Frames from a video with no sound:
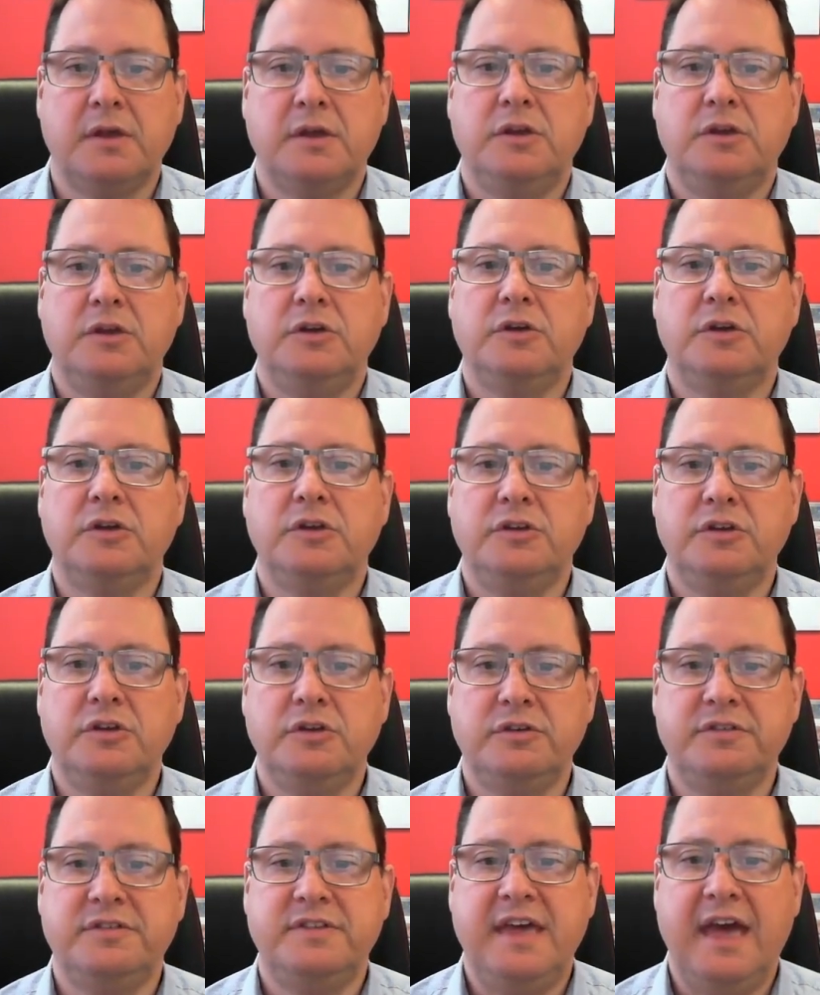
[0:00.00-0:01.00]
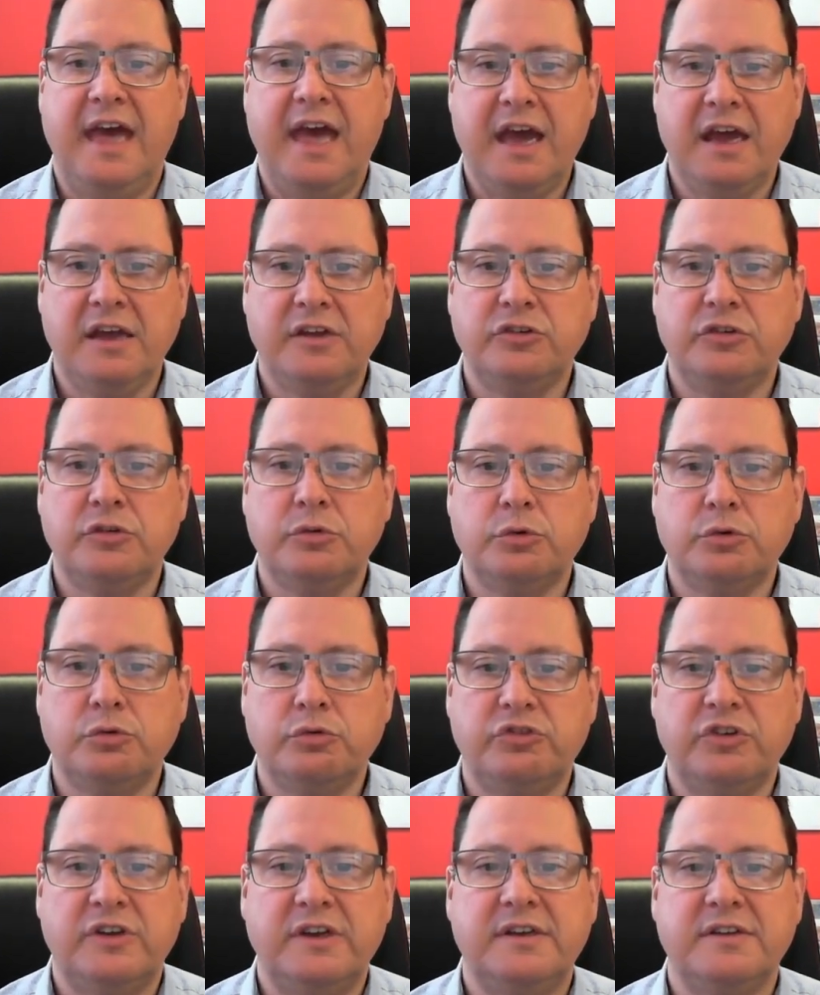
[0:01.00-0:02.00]
You can use the actual
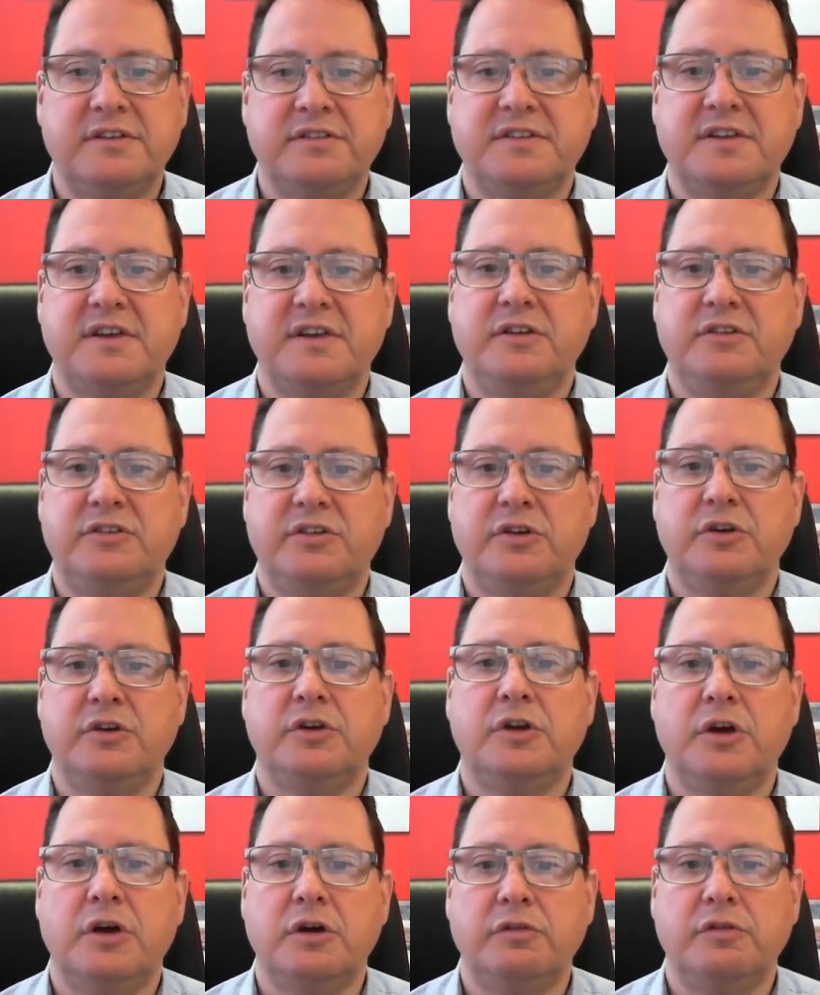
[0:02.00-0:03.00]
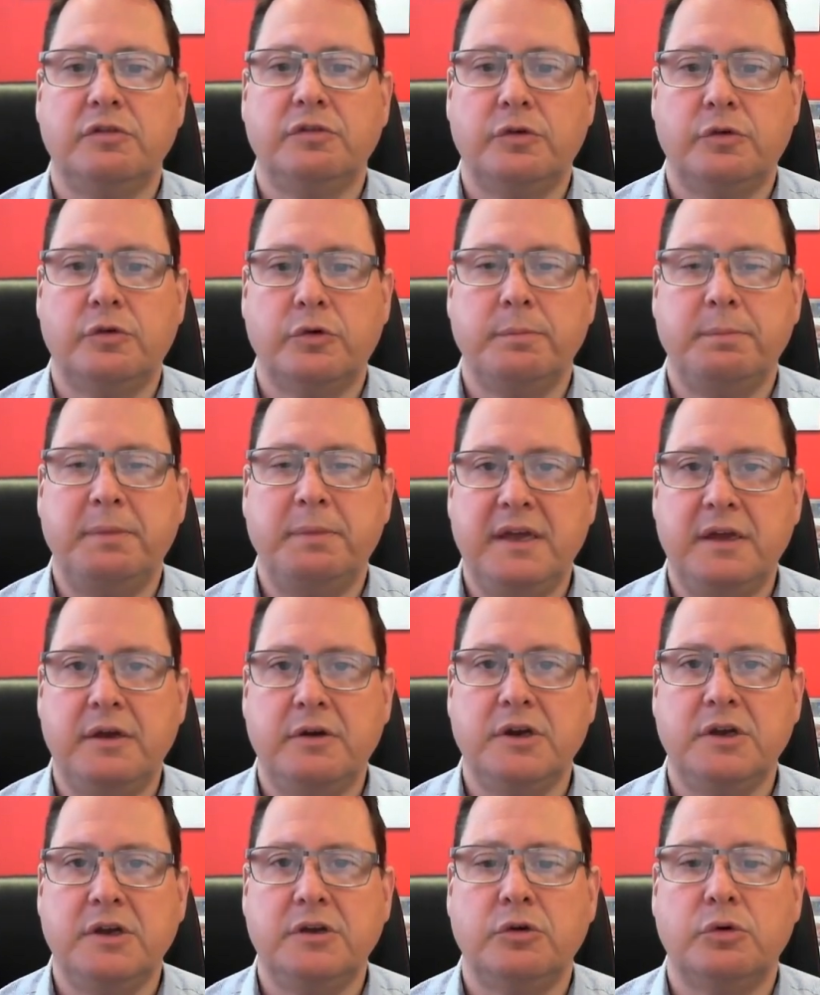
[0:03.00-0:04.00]
GST turnover for a
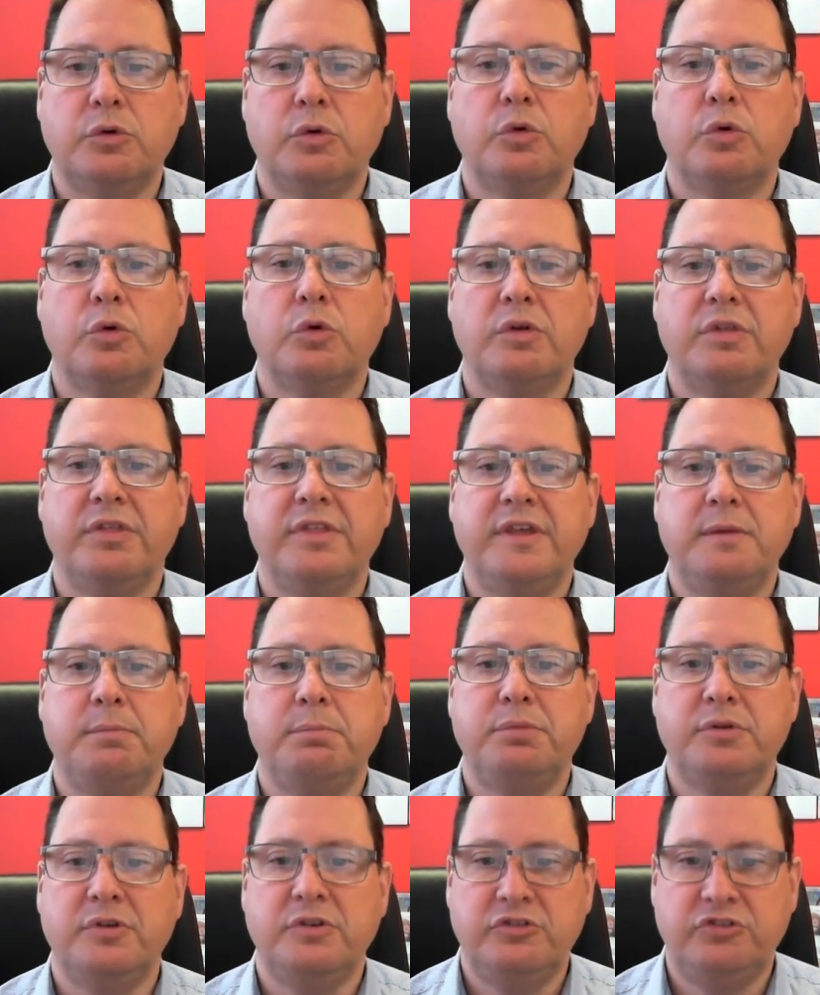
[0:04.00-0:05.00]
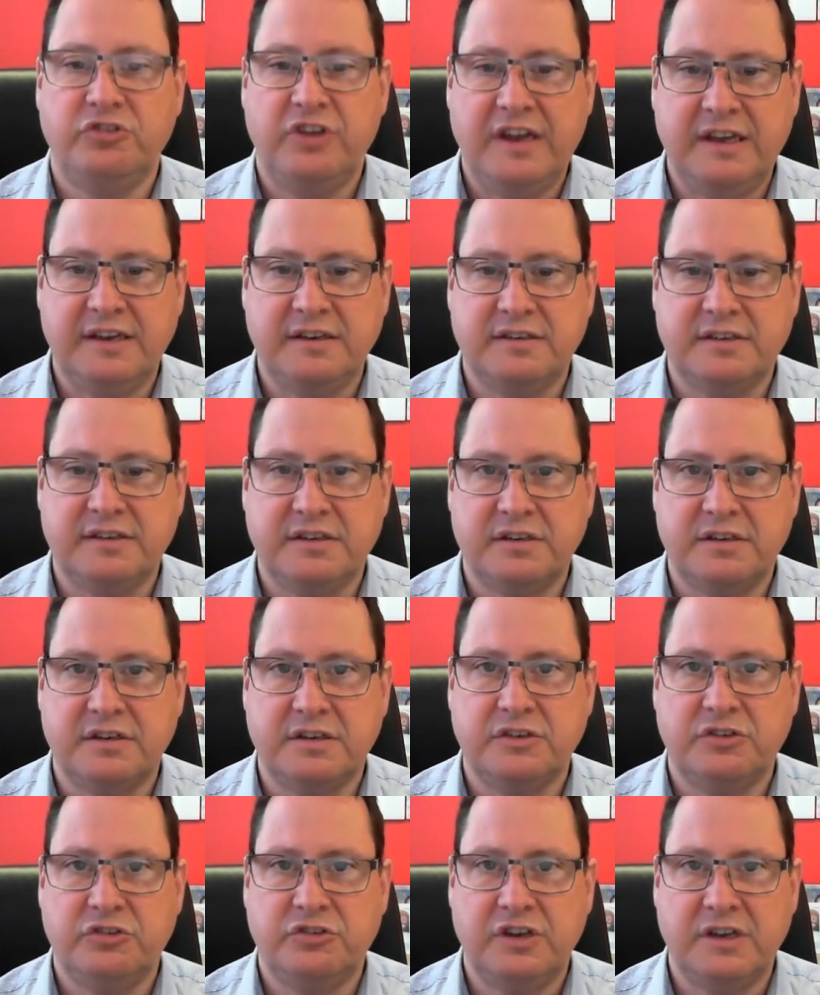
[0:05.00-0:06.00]
period or the projected
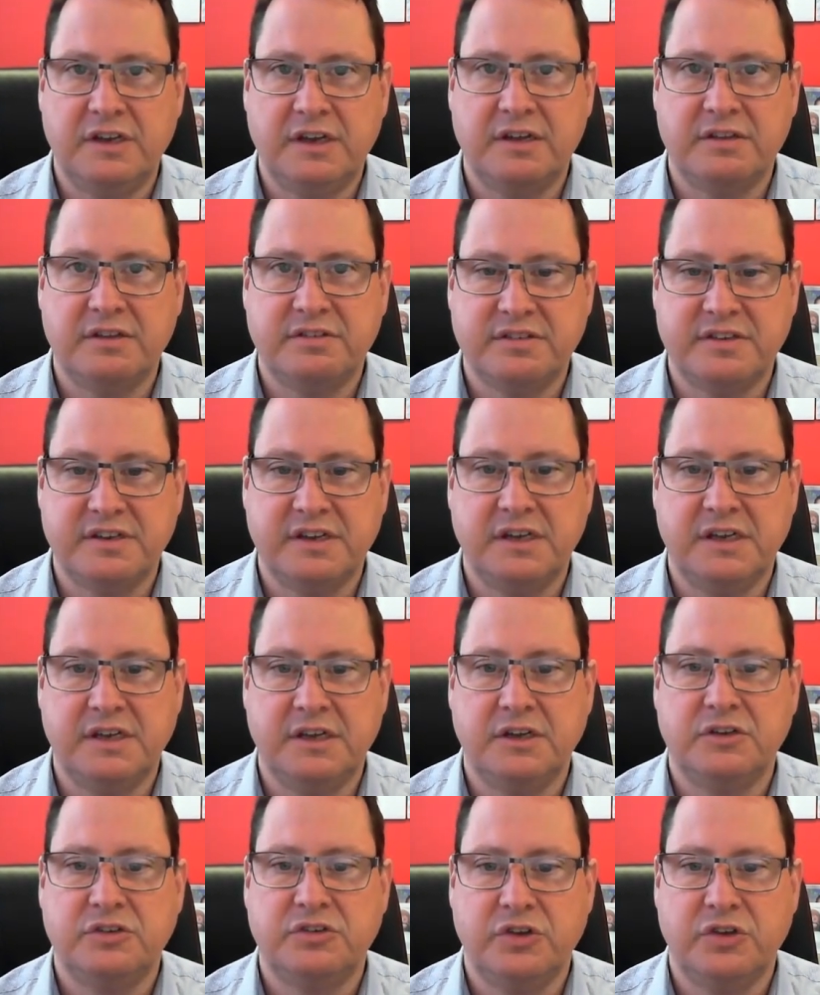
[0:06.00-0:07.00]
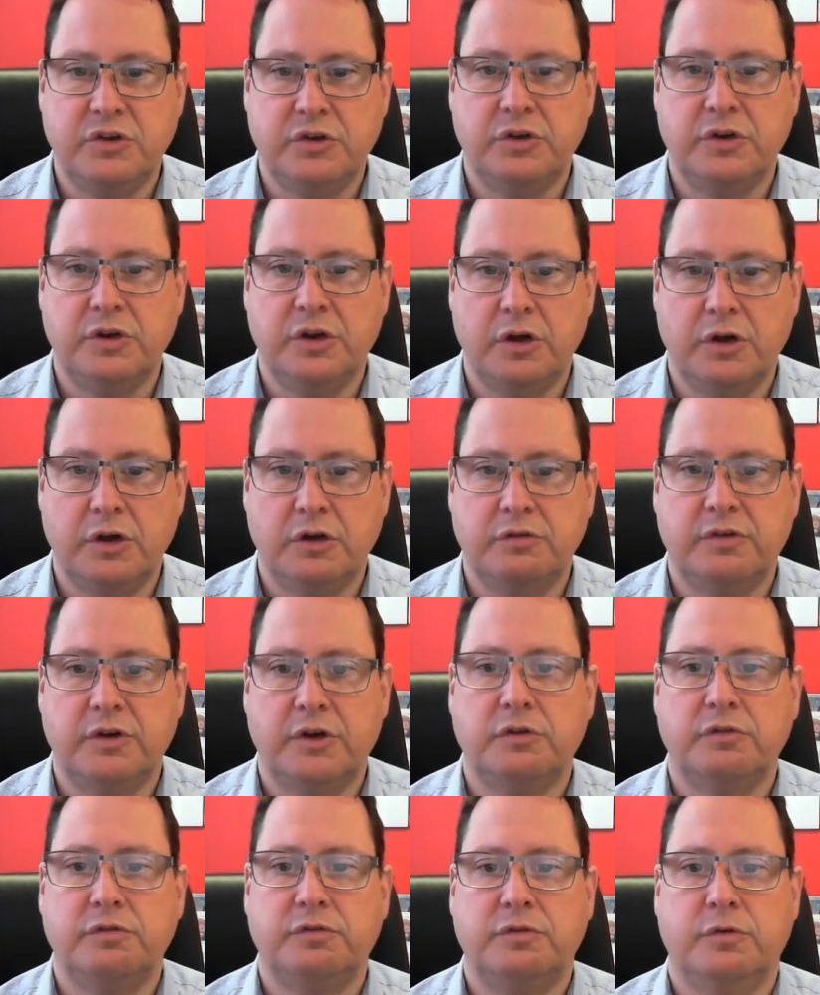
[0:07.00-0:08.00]
GST turnover
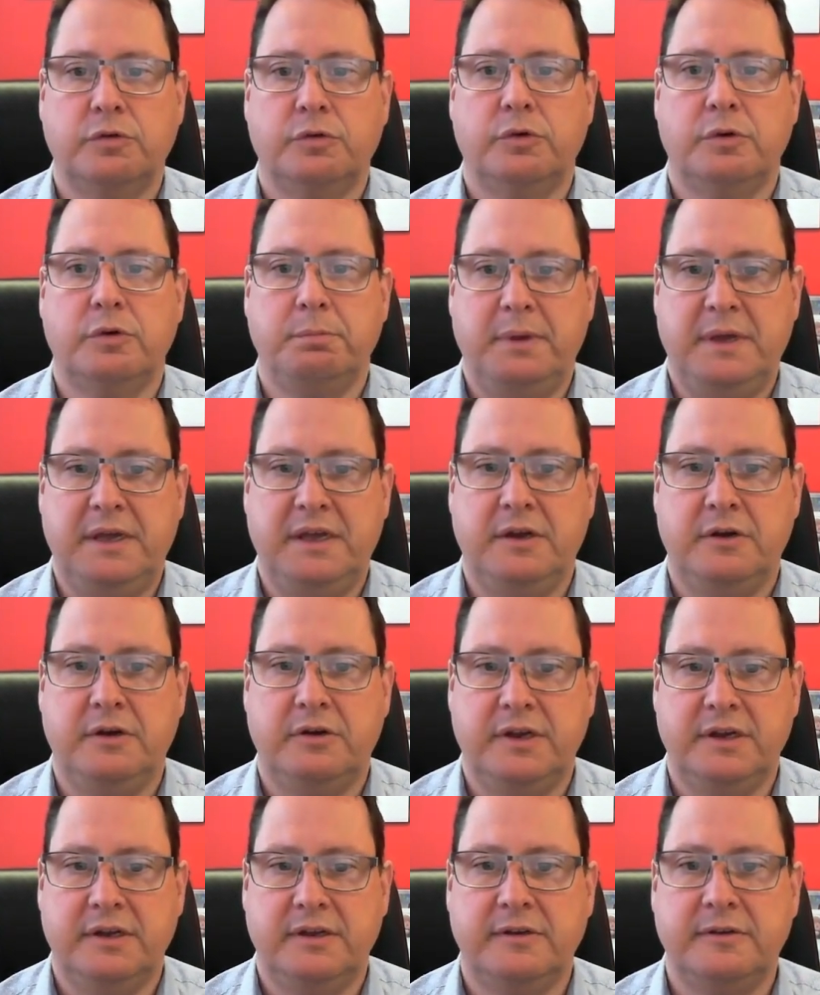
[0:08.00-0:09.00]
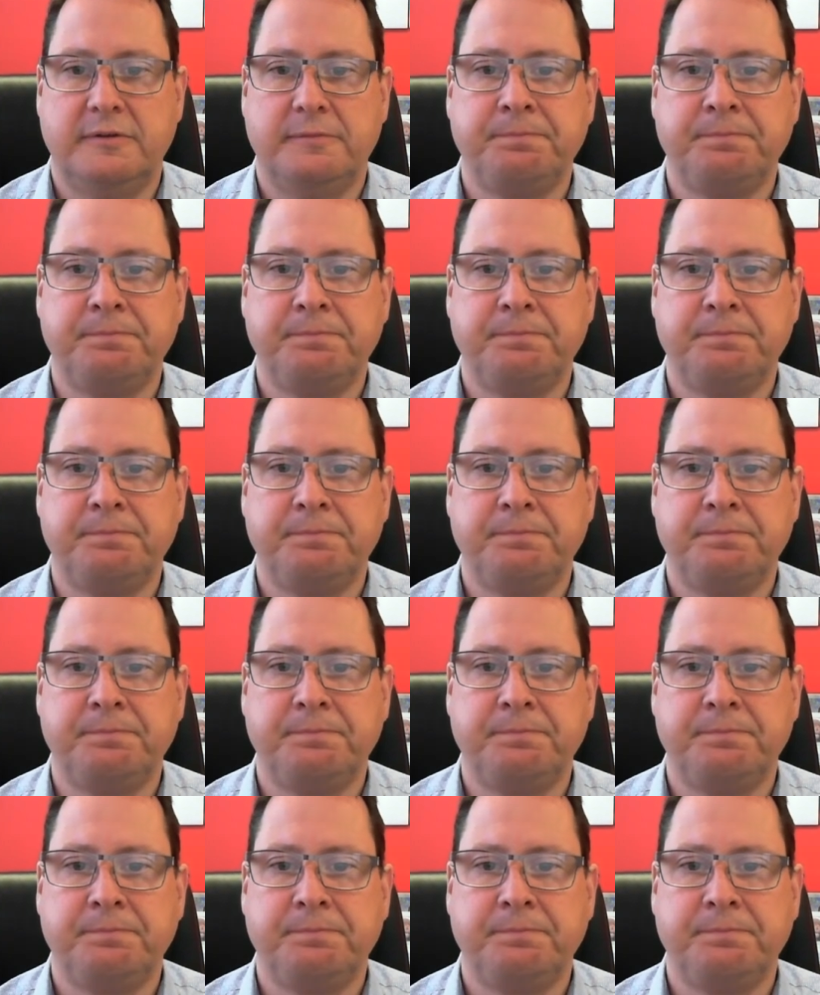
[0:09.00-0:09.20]
for a period.